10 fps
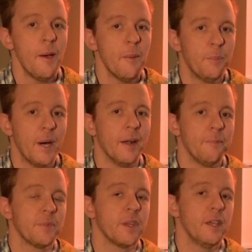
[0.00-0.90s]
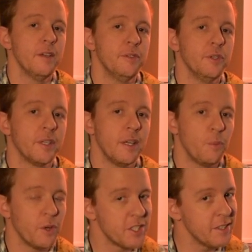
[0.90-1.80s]
But if you keep
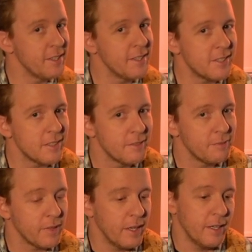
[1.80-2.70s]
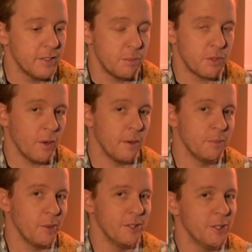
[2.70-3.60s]
watching this and subscribe to
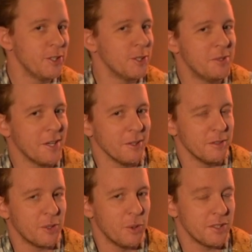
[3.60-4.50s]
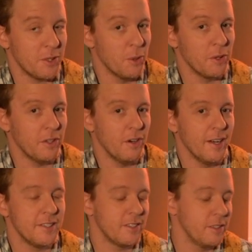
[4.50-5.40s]
my YouTube channel, of course, at Hawker
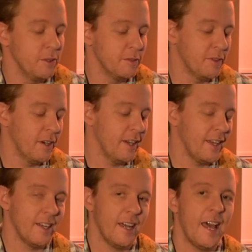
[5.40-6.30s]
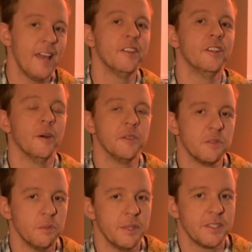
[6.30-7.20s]
Heights, you'll find out how to add the notes
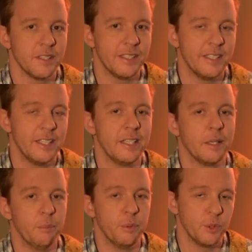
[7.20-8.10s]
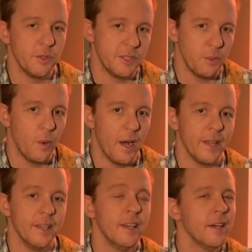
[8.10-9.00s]
from the Mixolydian in a bluesy
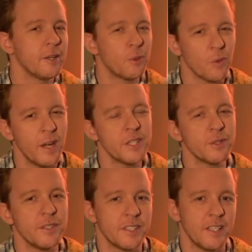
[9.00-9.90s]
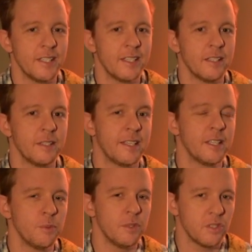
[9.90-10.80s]
way, and gradually so you
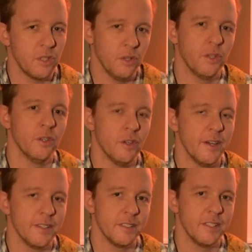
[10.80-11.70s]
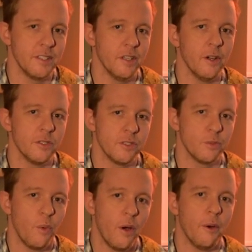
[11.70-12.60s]
get to internalize these notes as
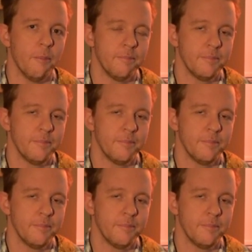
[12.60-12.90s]
well.